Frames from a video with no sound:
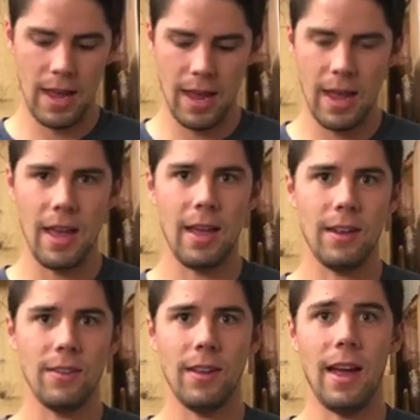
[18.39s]

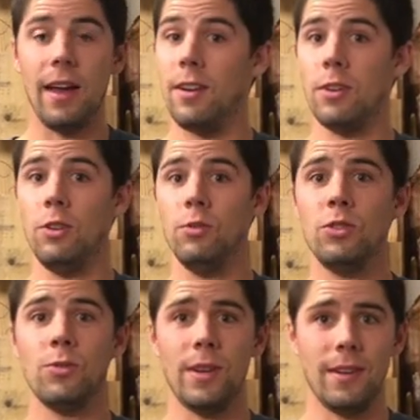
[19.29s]
and added a new
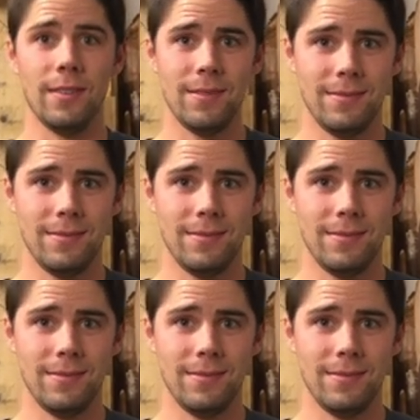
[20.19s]
string.